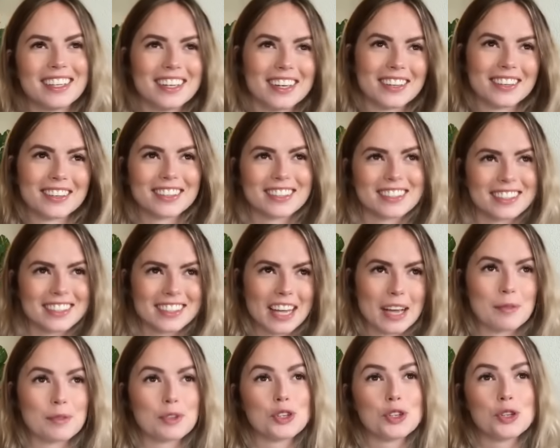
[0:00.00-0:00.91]
You know, because
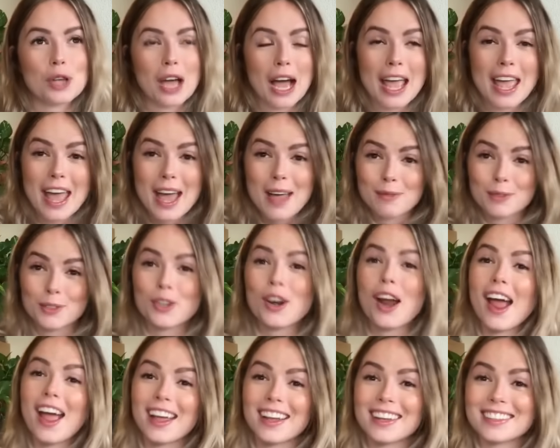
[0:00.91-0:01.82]
I am
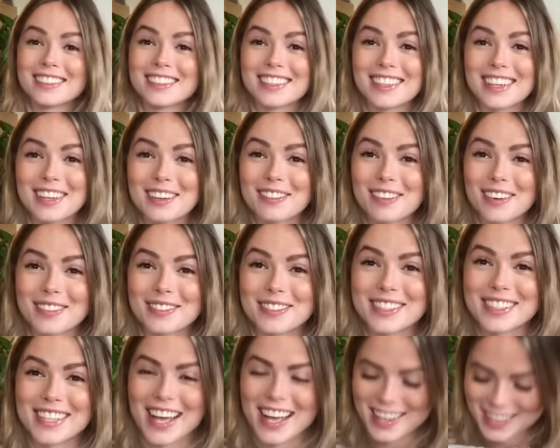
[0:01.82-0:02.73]
trying to knit
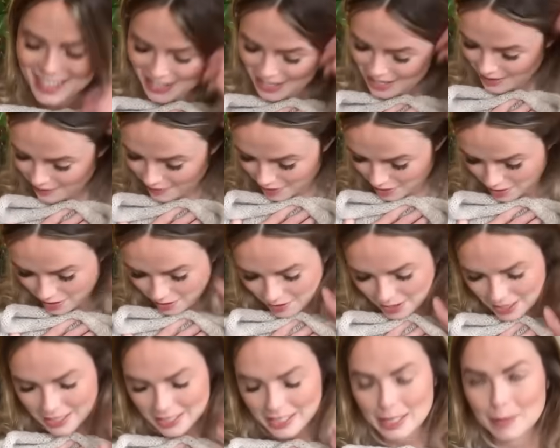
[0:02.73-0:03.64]
from stash, even
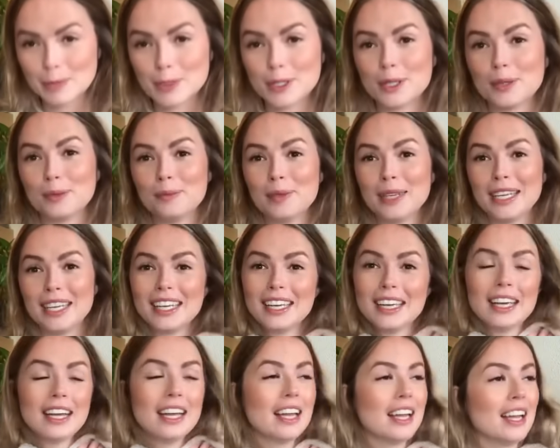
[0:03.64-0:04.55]
though I seem to
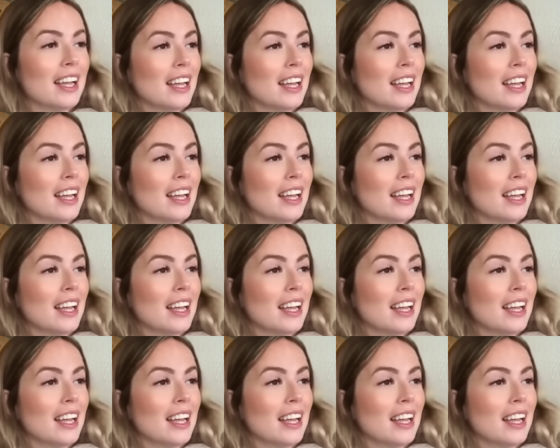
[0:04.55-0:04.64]
be